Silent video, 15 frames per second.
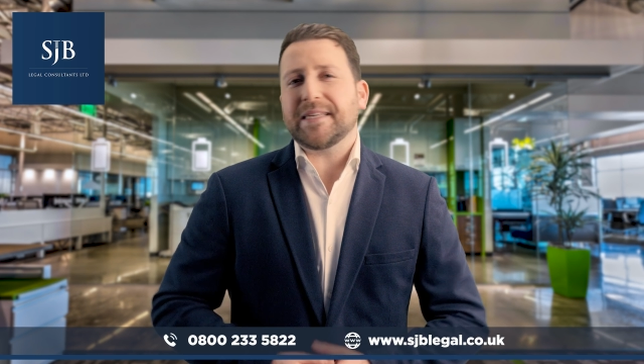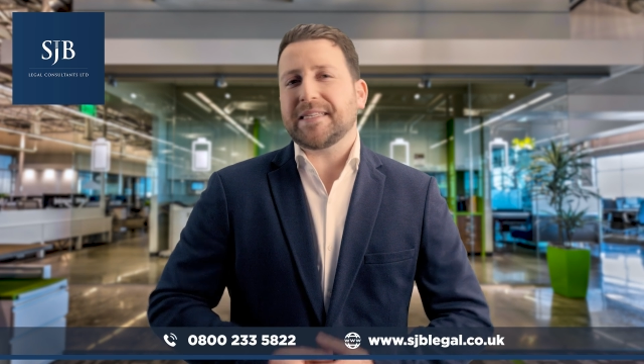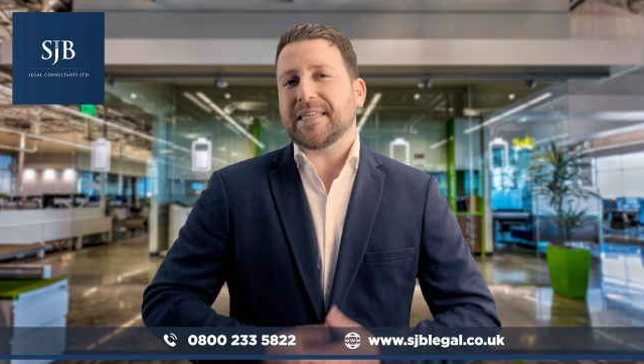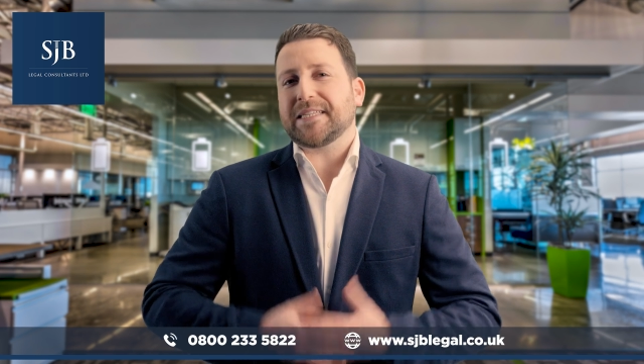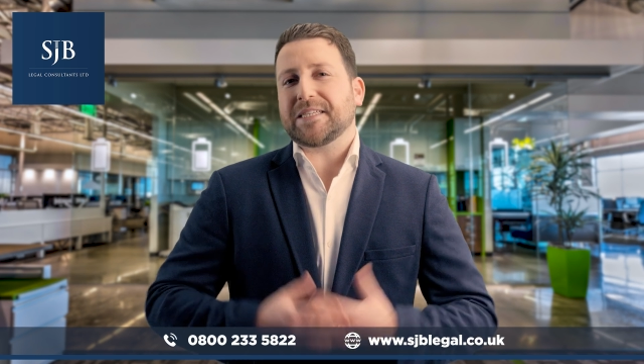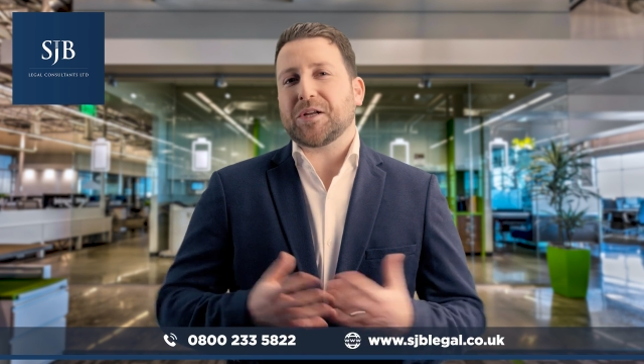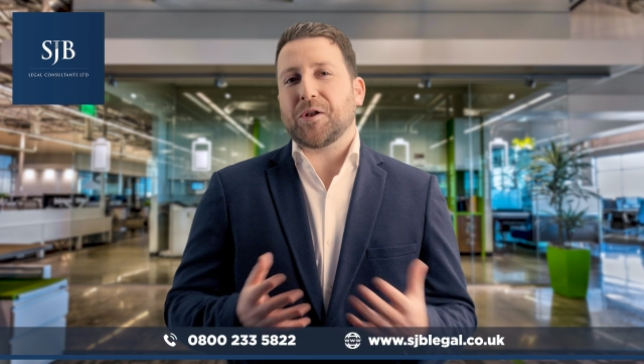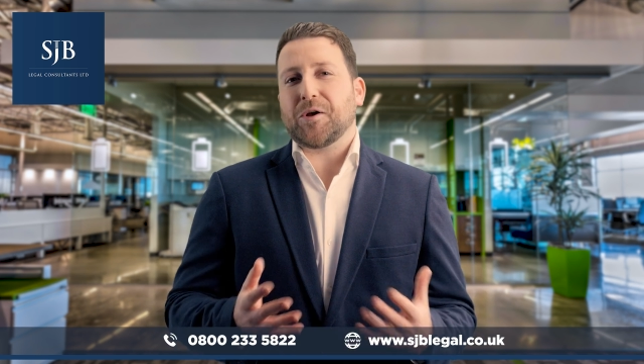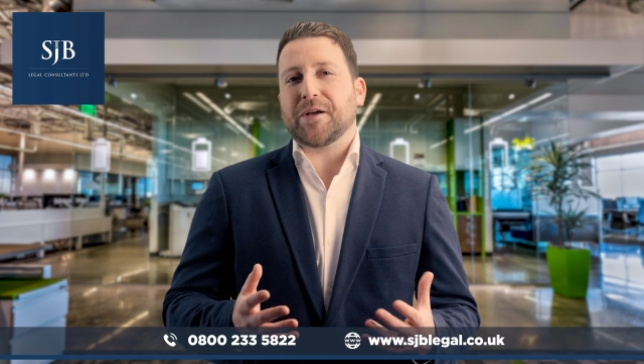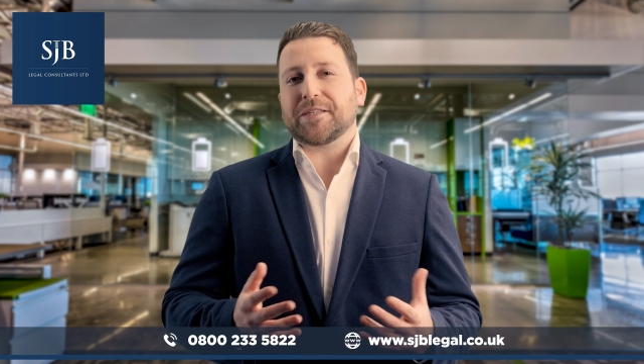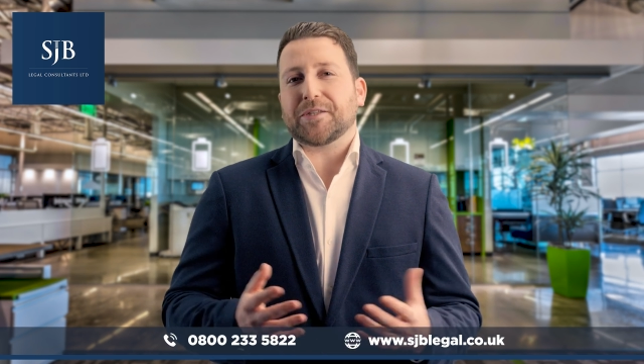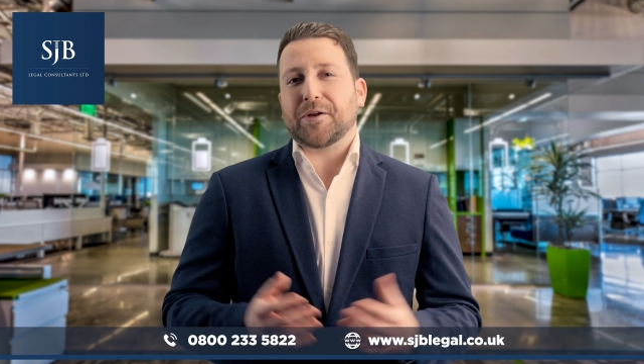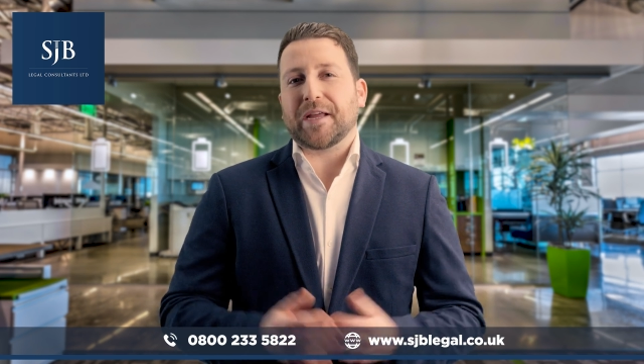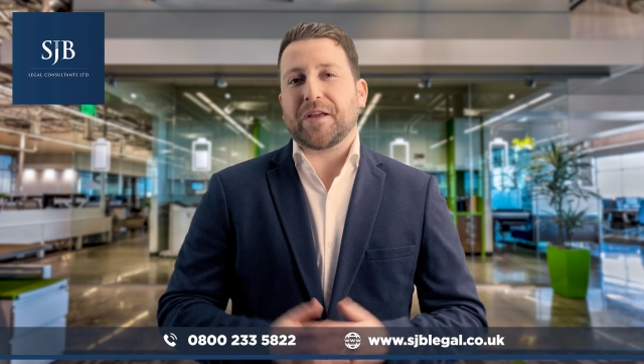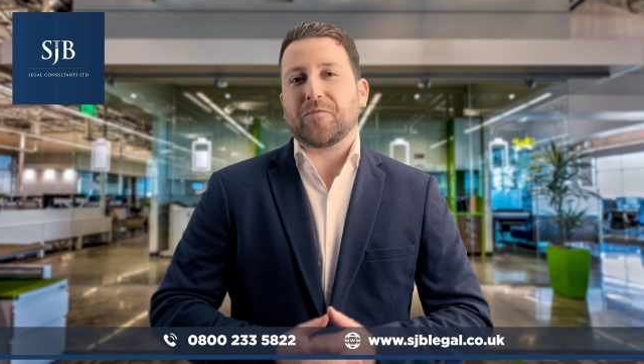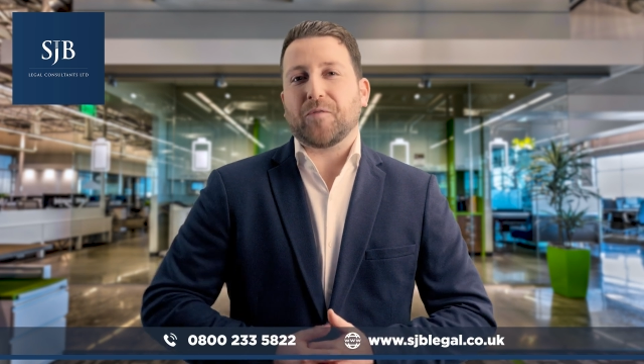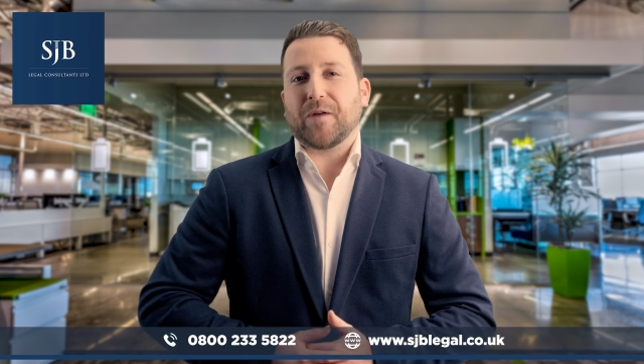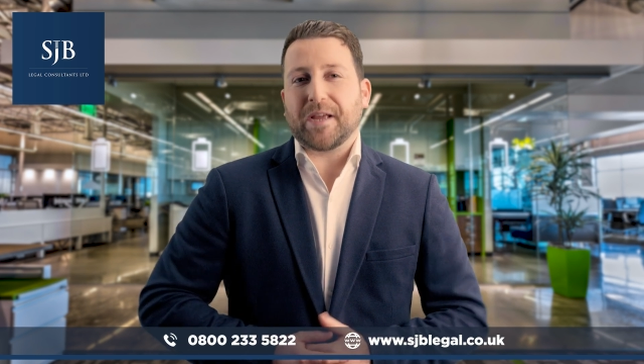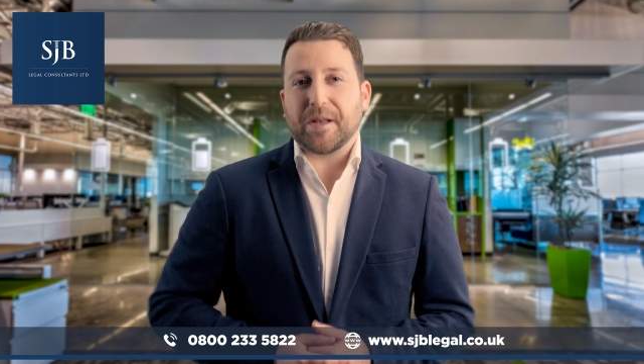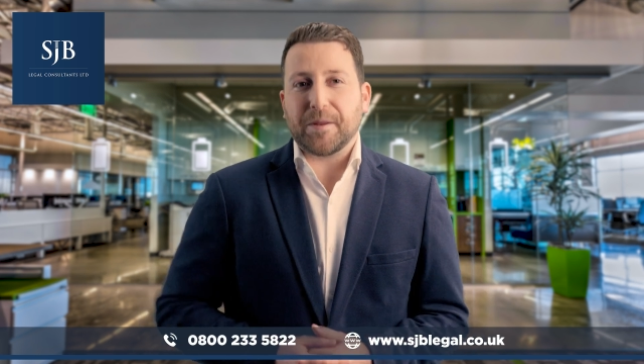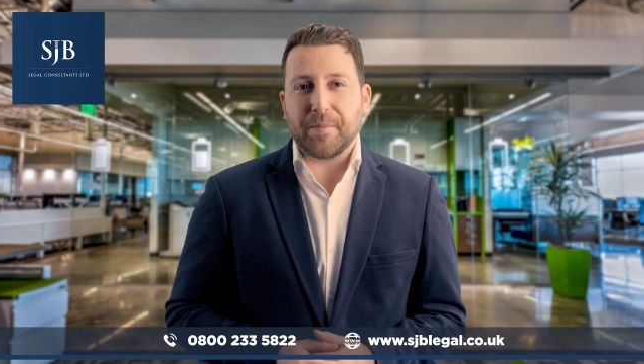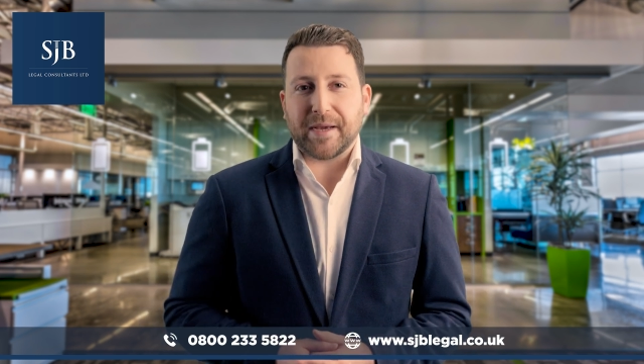assist clients on a
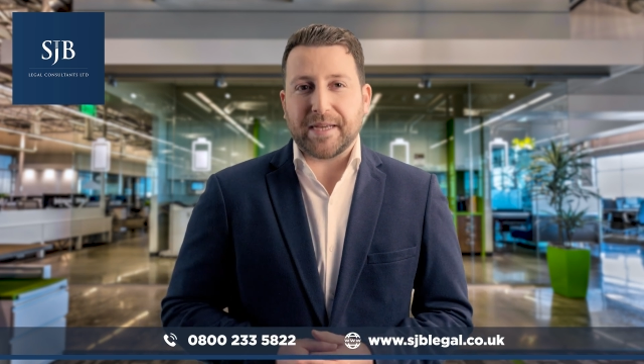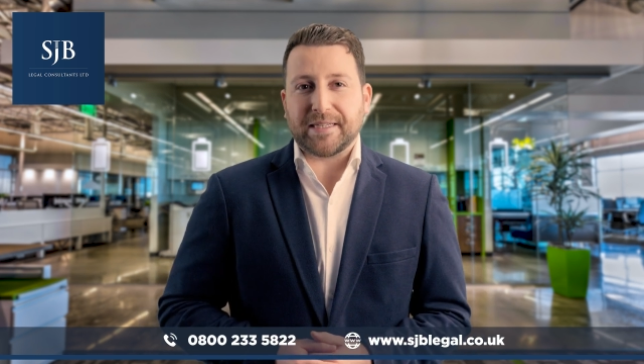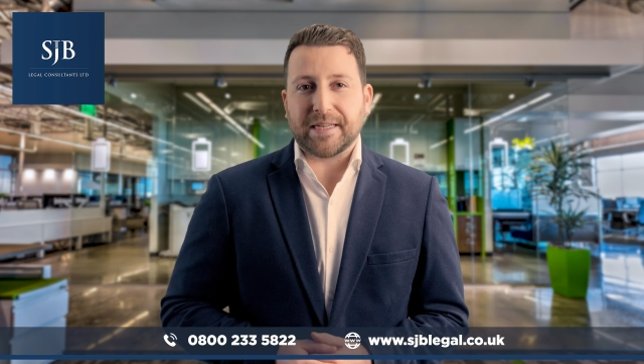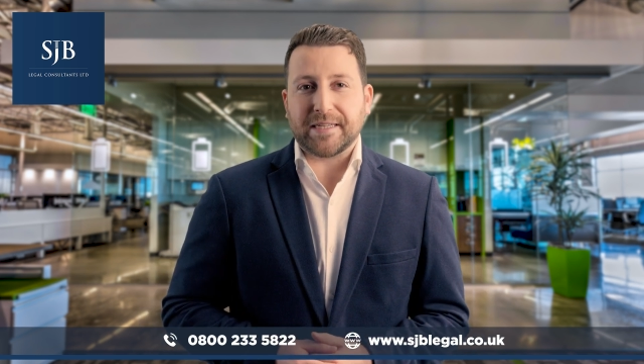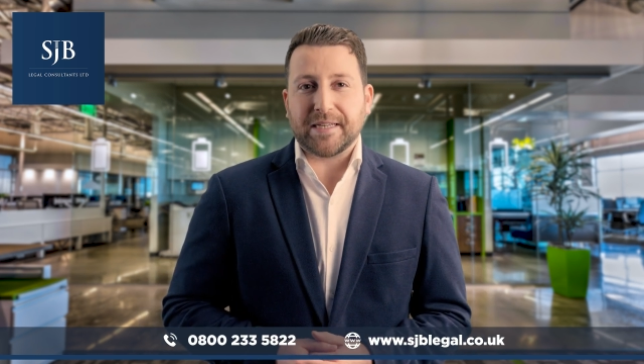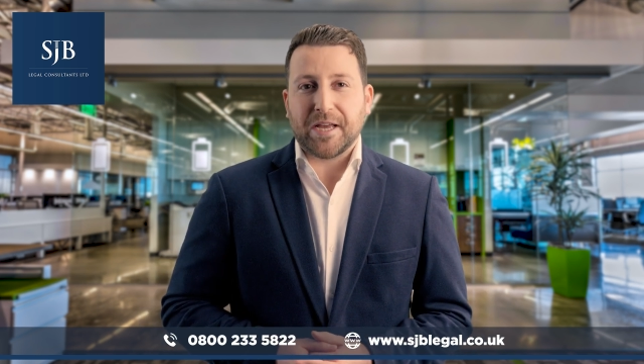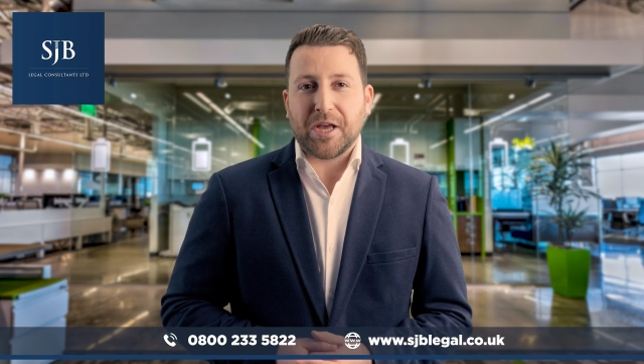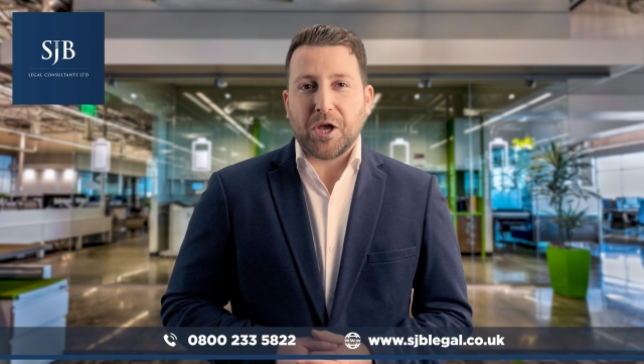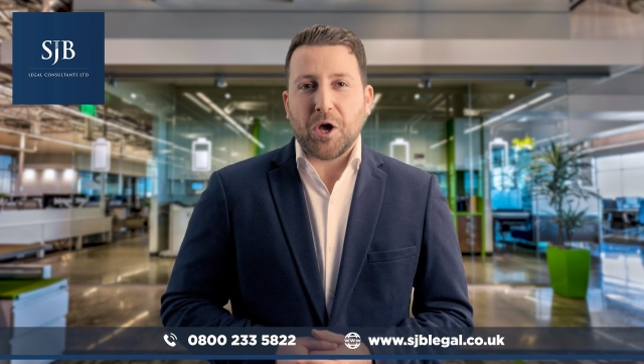regular basis